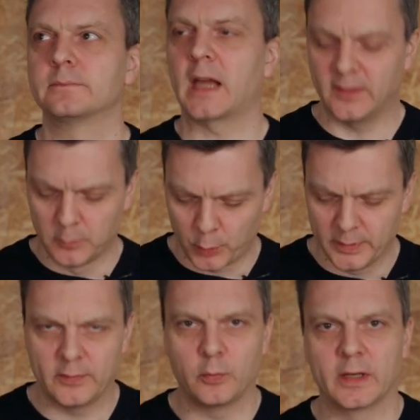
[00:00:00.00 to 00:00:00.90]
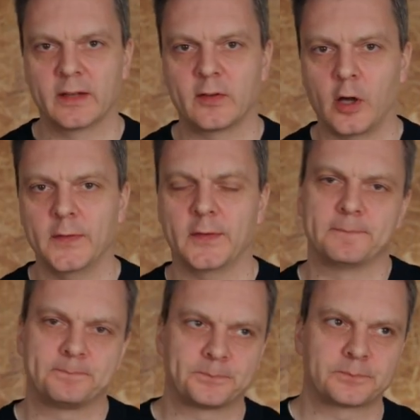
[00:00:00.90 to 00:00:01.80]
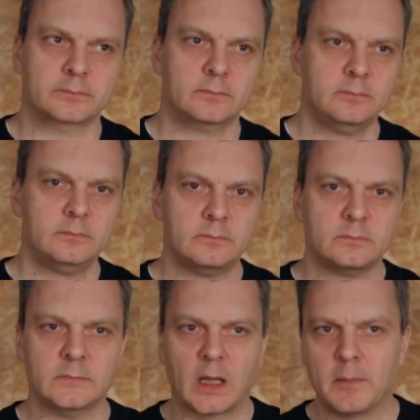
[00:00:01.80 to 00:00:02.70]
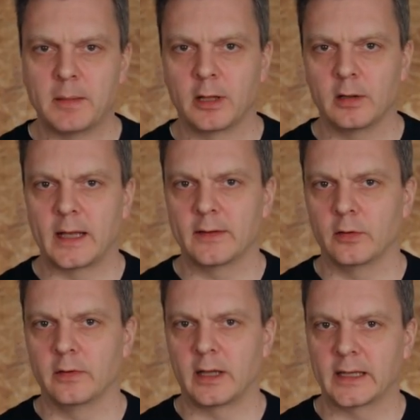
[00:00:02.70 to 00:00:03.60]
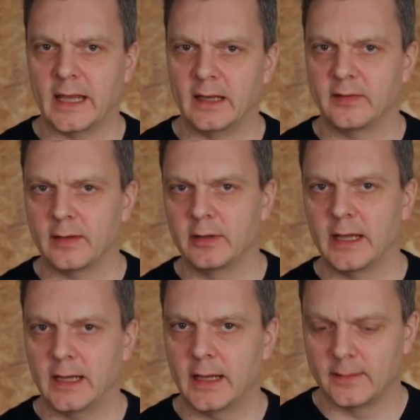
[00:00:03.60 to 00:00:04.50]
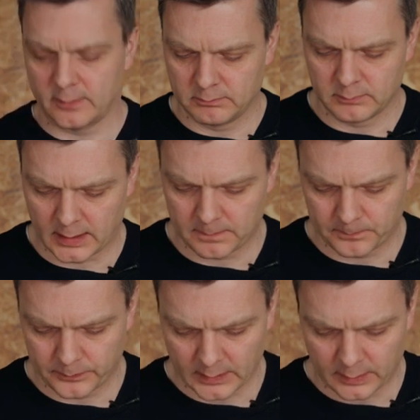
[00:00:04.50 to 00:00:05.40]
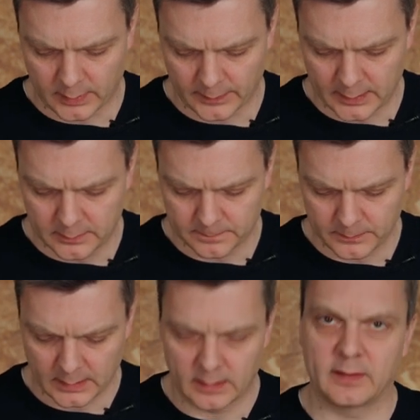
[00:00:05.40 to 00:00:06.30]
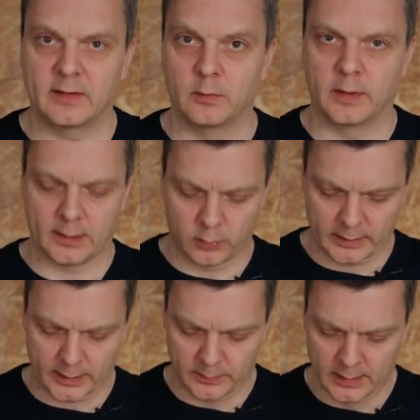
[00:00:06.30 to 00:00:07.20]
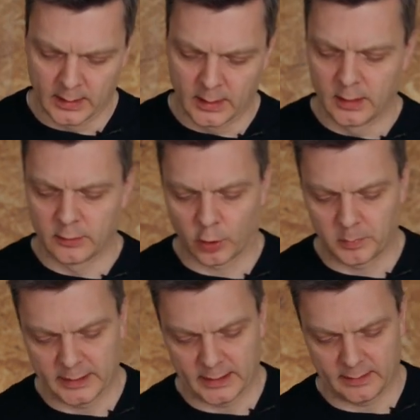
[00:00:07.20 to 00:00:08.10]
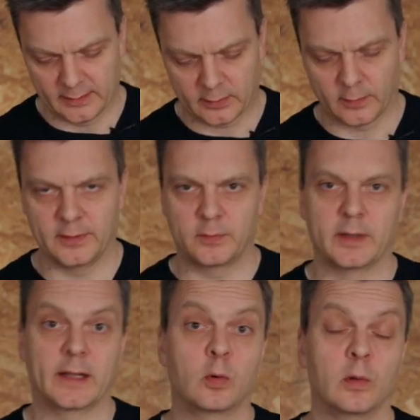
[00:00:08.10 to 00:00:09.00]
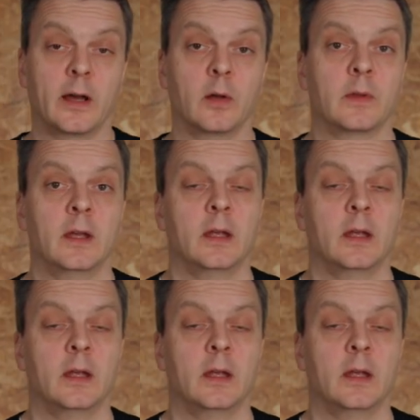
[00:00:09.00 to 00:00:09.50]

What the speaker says: at the moment when it's hot, maybe I'll land on like 87, 88. Yeah, around there. Let's see when they cool down. Normally these coffees, when they cool down,